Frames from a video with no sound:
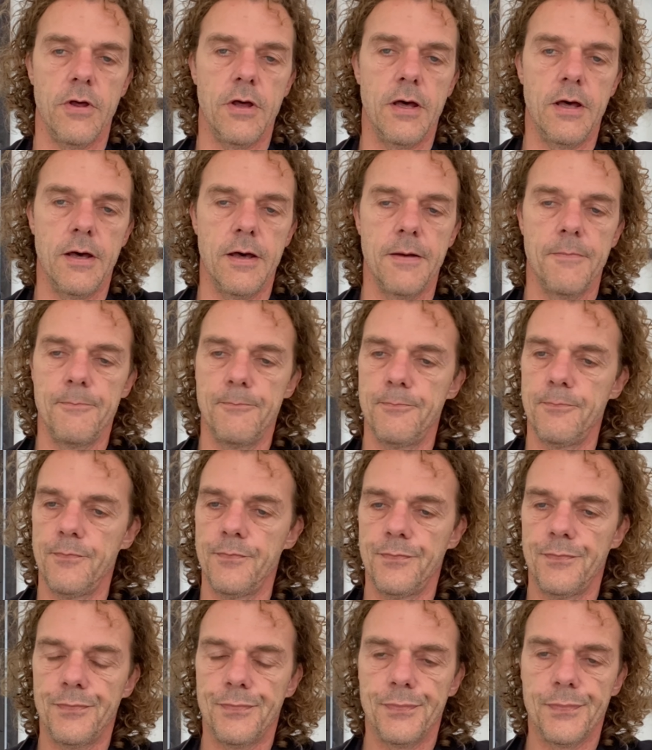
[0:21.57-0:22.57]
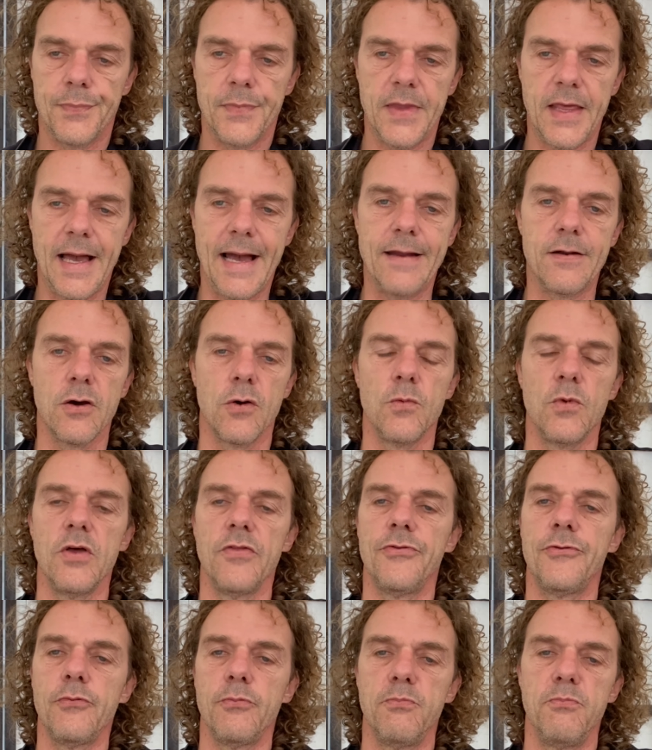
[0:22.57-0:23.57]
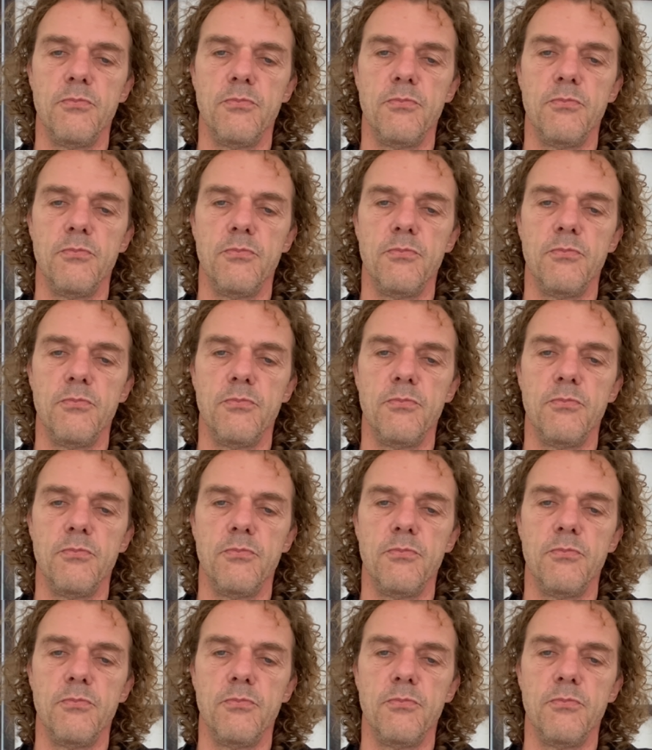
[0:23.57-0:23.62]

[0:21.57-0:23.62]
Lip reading: I don't want to,